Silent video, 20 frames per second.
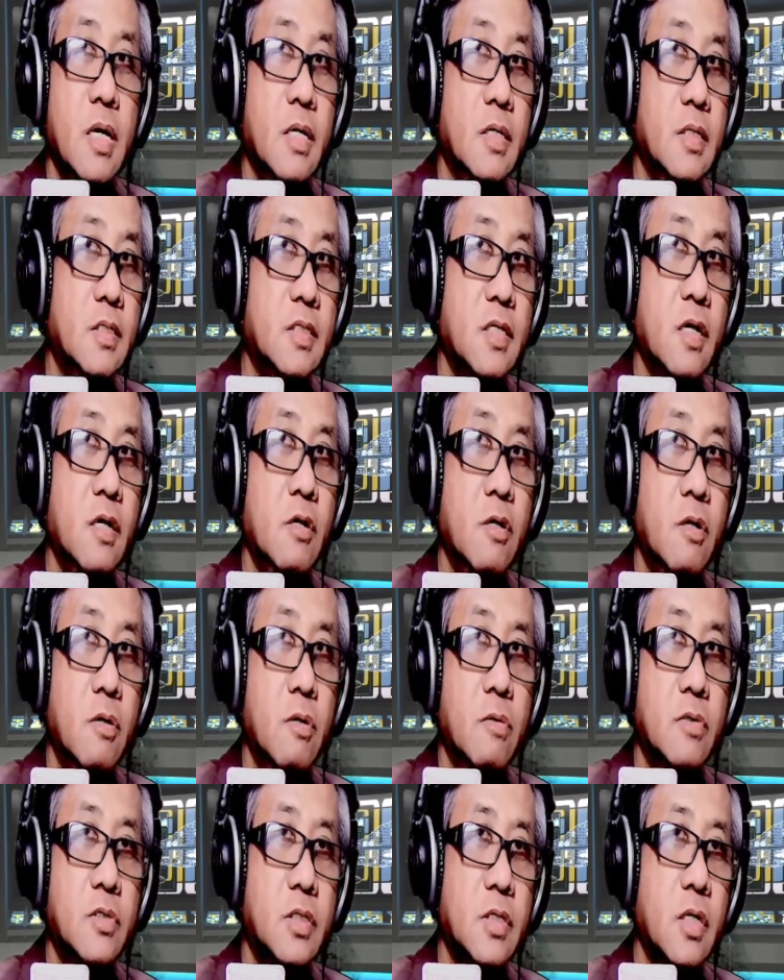
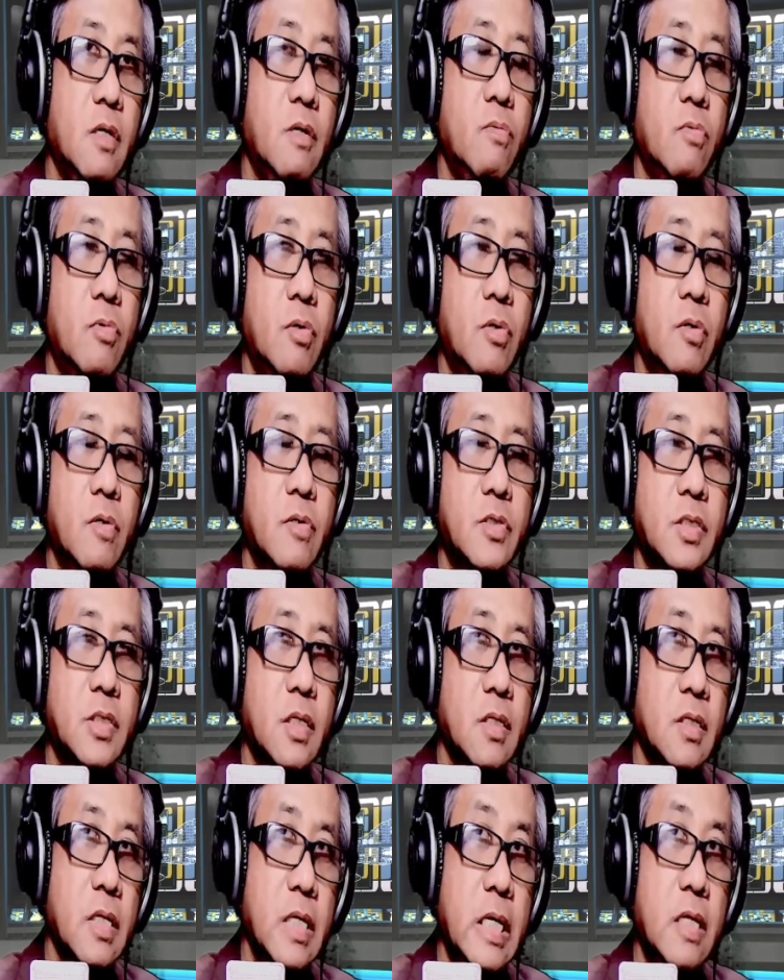cellulose cell walls
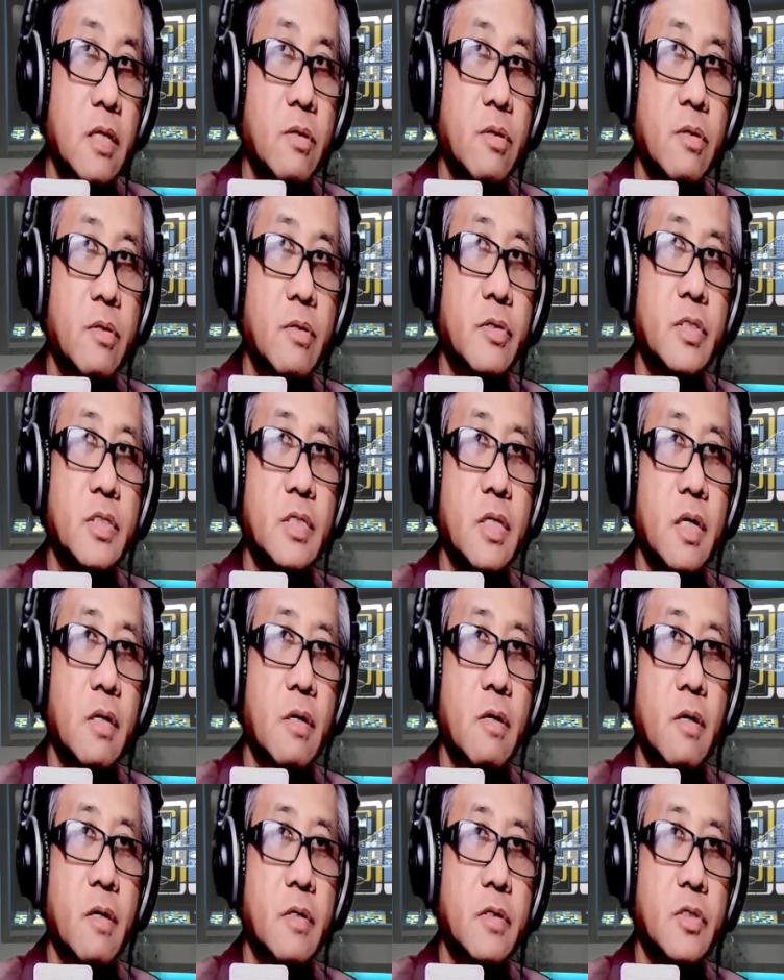and the
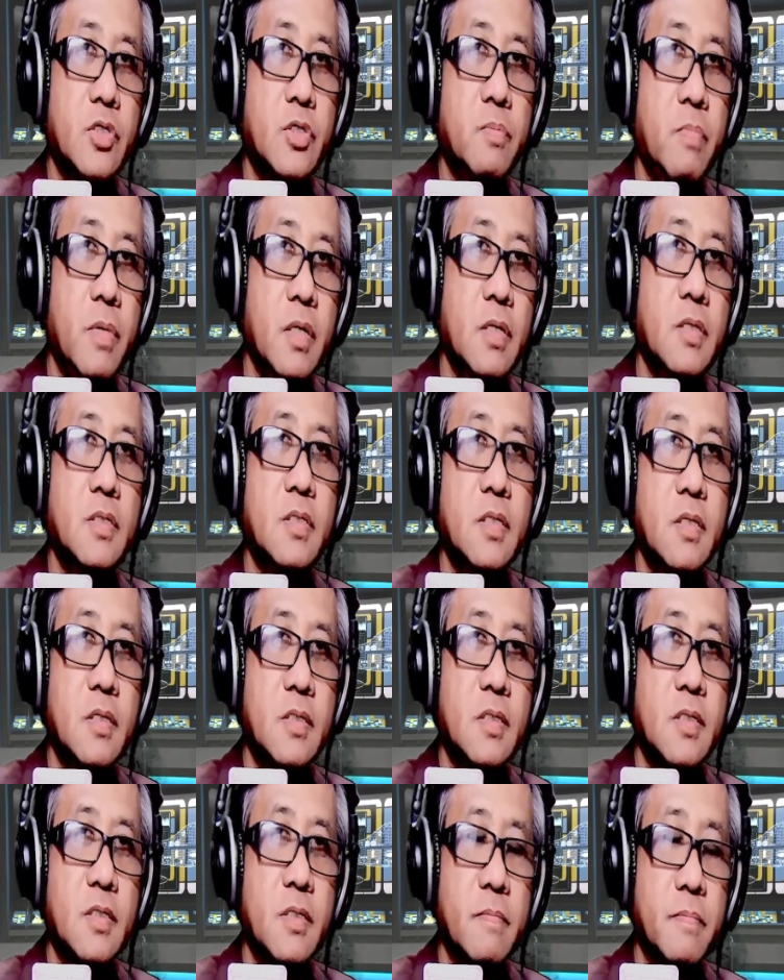intercellular
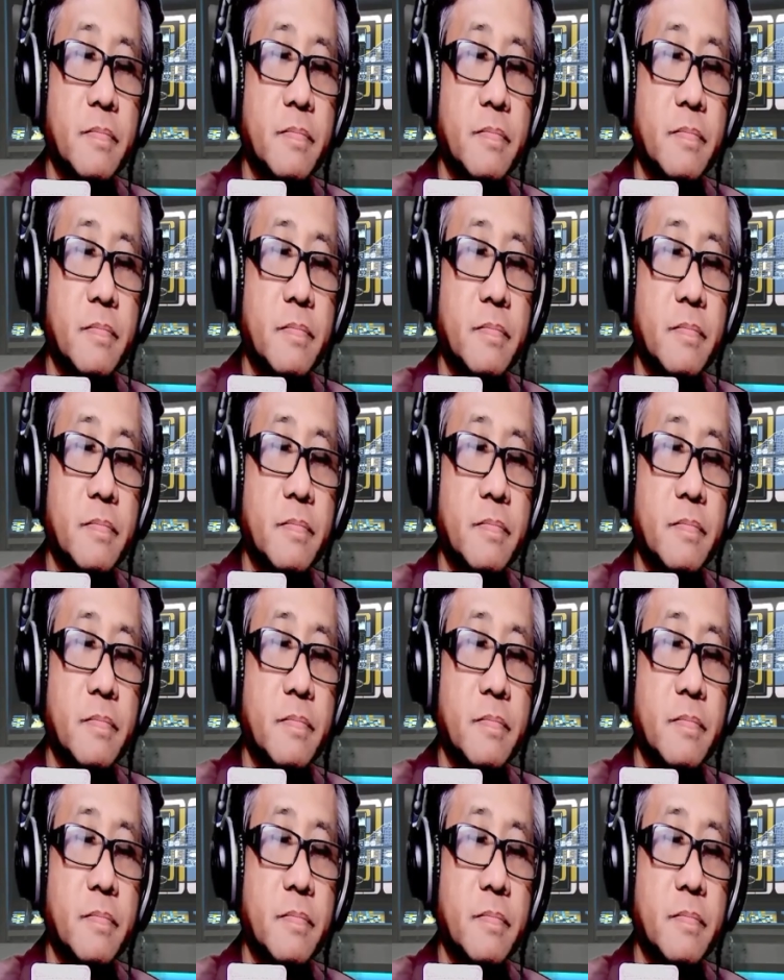spaces.